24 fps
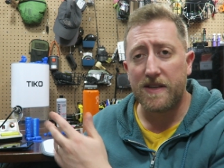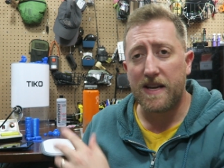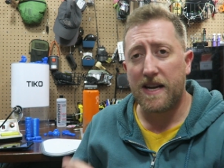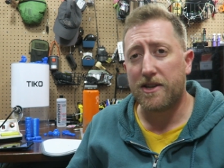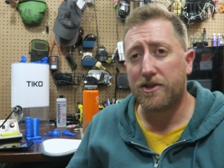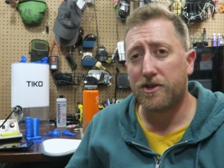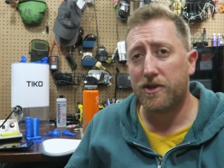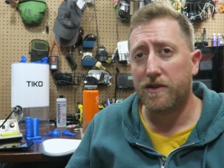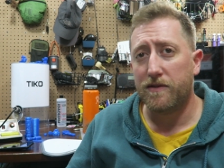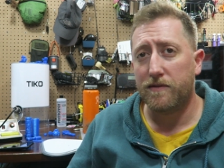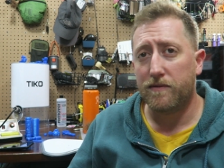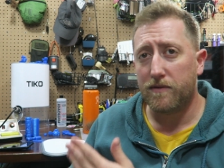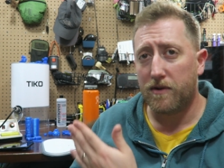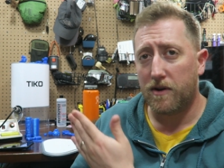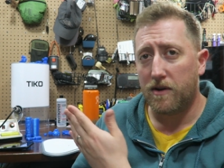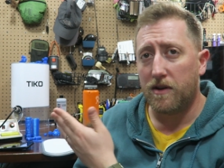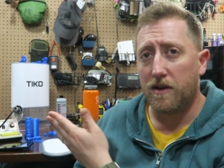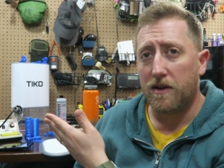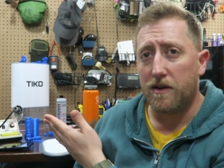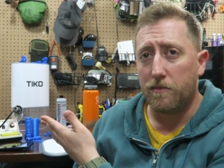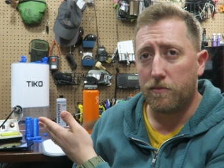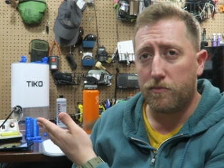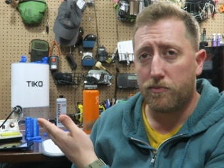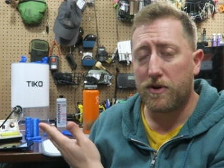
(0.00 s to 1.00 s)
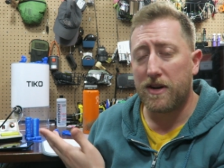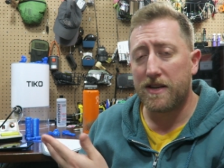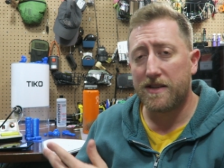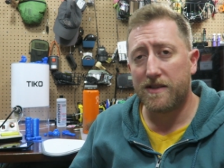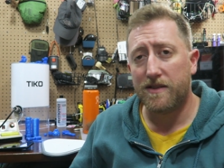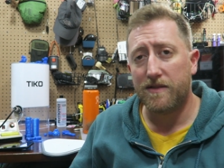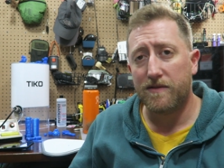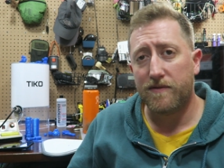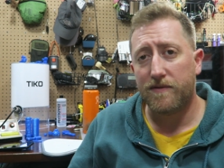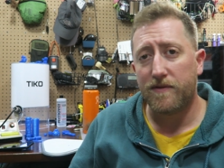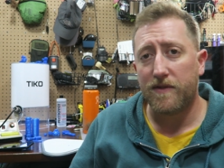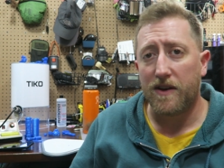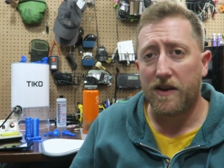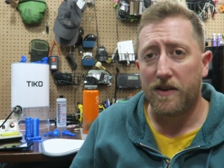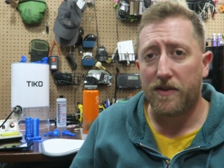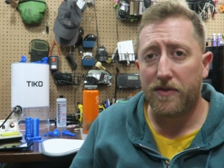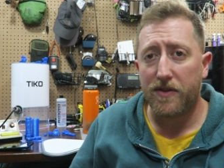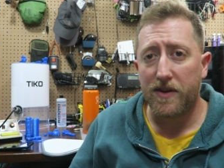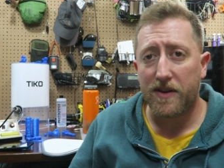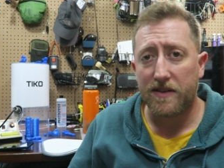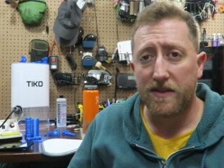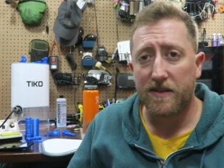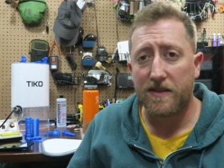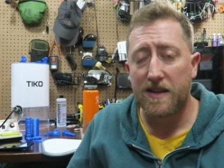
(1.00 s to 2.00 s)
is actually an impressive
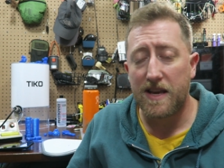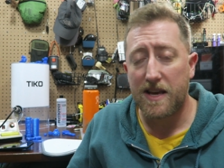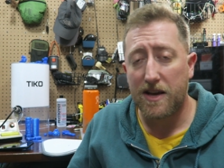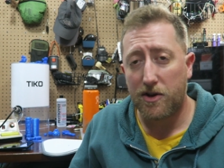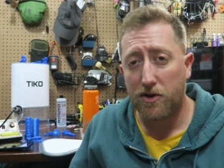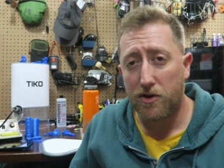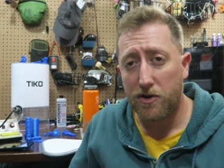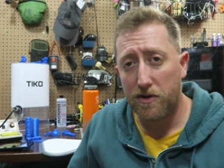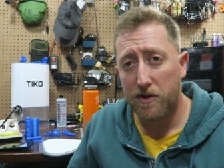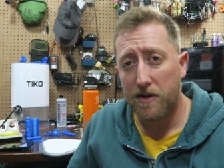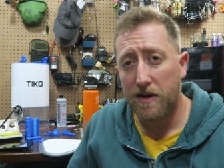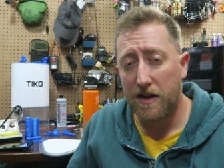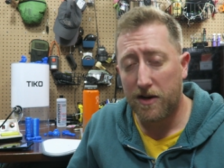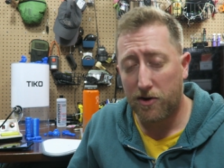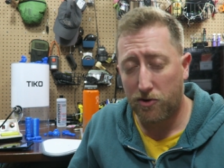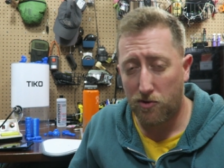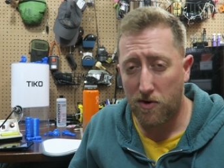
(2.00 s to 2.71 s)
thing that they could